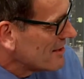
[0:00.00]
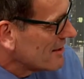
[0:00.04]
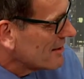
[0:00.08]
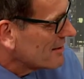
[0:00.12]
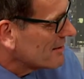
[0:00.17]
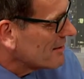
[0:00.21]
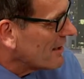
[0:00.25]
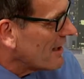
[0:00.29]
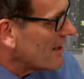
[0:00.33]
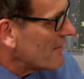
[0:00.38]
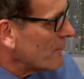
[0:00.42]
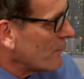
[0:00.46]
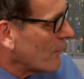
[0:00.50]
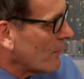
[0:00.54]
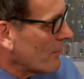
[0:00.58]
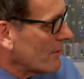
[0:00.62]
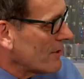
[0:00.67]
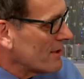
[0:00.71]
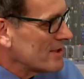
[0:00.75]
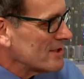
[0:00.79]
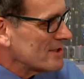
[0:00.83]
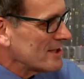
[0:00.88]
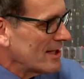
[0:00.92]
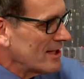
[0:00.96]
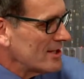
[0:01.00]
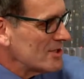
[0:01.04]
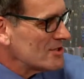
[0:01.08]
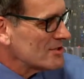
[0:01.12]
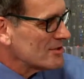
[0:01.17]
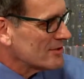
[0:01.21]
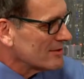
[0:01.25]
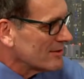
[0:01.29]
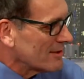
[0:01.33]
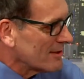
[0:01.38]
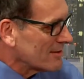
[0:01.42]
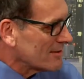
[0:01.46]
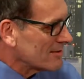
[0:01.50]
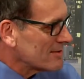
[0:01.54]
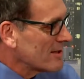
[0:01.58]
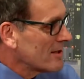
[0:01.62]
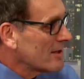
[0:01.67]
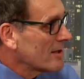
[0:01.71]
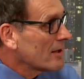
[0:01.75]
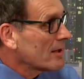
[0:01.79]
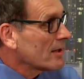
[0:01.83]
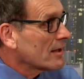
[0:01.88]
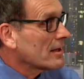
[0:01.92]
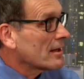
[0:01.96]
life orientation.
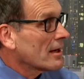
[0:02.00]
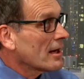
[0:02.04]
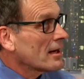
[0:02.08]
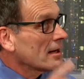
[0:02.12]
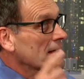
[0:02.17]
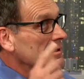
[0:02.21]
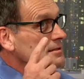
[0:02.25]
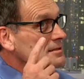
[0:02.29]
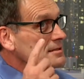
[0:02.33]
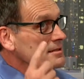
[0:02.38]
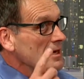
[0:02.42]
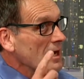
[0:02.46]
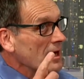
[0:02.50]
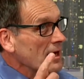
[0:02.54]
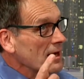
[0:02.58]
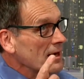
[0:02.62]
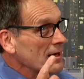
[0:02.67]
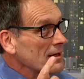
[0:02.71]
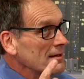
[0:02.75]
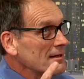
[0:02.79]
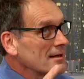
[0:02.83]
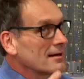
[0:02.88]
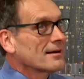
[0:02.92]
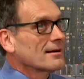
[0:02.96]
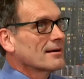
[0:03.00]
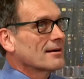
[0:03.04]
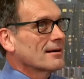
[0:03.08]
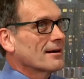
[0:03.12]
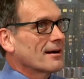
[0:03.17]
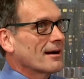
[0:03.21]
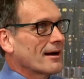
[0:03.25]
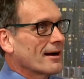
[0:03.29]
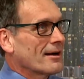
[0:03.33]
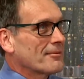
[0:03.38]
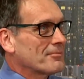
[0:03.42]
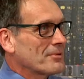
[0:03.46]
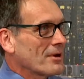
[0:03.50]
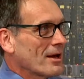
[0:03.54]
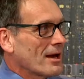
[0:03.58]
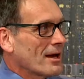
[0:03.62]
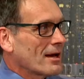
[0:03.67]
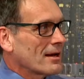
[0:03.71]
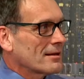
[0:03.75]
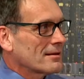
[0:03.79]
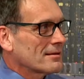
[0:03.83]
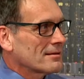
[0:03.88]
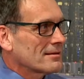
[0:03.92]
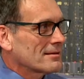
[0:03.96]
God's God, I'm
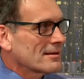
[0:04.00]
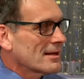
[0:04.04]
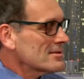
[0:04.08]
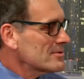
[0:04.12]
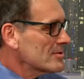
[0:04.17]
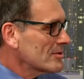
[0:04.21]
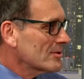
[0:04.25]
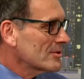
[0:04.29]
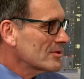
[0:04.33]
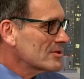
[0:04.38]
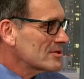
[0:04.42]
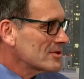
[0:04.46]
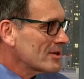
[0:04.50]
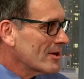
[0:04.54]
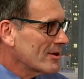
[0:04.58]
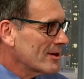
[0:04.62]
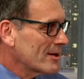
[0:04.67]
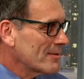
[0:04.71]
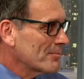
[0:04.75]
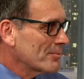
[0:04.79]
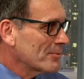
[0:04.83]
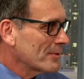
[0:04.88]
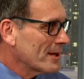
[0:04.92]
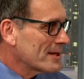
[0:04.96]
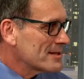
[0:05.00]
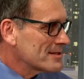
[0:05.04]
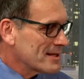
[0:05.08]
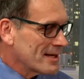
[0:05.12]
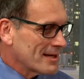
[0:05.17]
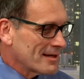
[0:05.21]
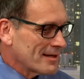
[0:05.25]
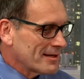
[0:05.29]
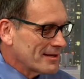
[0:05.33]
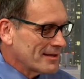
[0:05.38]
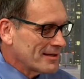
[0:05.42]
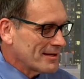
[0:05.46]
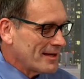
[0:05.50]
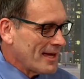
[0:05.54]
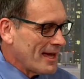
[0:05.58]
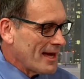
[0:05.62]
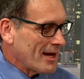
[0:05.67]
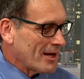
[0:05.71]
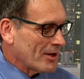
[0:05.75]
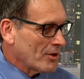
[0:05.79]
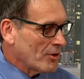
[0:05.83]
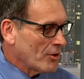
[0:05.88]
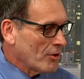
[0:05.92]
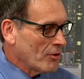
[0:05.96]
not. That's a good starting place. I
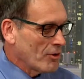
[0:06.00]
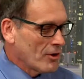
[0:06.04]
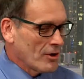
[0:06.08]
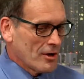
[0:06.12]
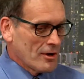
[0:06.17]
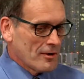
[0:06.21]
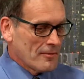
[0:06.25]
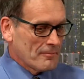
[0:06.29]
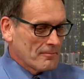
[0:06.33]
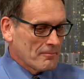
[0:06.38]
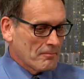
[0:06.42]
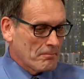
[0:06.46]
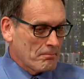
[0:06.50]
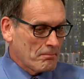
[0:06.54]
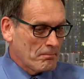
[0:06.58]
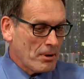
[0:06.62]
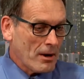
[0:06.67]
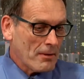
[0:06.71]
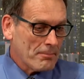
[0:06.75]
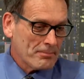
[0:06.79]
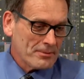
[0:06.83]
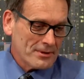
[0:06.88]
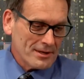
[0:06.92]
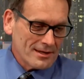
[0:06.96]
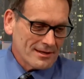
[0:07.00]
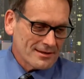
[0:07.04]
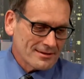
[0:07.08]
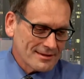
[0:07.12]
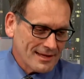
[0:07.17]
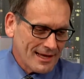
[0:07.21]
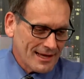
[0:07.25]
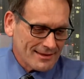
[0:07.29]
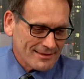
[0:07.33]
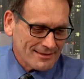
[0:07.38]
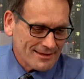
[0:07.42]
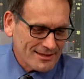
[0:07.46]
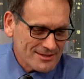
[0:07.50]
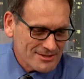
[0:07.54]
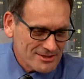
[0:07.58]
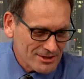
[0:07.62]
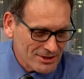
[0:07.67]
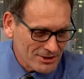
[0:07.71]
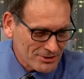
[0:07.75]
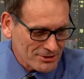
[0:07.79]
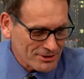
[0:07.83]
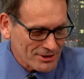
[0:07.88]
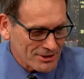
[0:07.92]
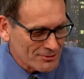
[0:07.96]
can't go puppy and that thing's going
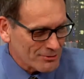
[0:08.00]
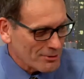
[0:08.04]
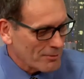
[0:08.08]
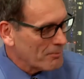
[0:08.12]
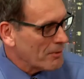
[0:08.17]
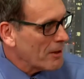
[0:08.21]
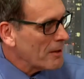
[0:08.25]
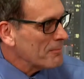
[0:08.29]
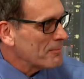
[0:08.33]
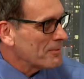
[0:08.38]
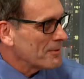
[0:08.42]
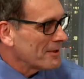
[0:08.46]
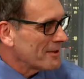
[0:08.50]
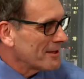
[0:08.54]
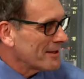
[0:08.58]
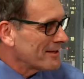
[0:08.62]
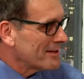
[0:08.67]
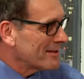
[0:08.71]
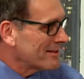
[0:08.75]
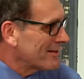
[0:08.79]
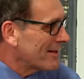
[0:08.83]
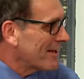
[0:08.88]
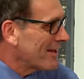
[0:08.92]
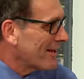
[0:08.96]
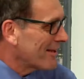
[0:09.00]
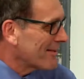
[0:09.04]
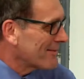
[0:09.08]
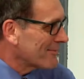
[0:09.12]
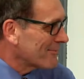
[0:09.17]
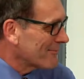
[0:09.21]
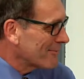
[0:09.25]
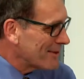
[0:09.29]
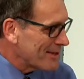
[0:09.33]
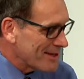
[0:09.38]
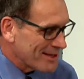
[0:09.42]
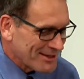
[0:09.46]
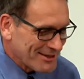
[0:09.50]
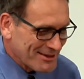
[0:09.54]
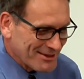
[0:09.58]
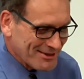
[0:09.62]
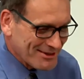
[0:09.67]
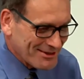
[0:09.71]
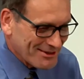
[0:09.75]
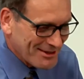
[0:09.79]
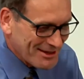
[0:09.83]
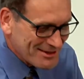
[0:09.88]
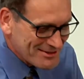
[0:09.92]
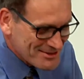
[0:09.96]
to turn into a puppy any day of the week. You
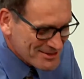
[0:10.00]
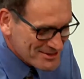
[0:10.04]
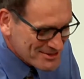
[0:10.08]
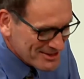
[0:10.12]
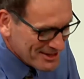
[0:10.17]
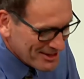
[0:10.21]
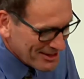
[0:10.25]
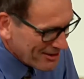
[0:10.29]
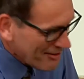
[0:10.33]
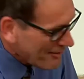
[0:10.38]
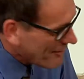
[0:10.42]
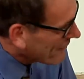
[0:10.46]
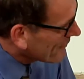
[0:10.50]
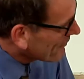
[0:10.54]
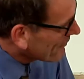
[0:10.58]
know, that's just not how it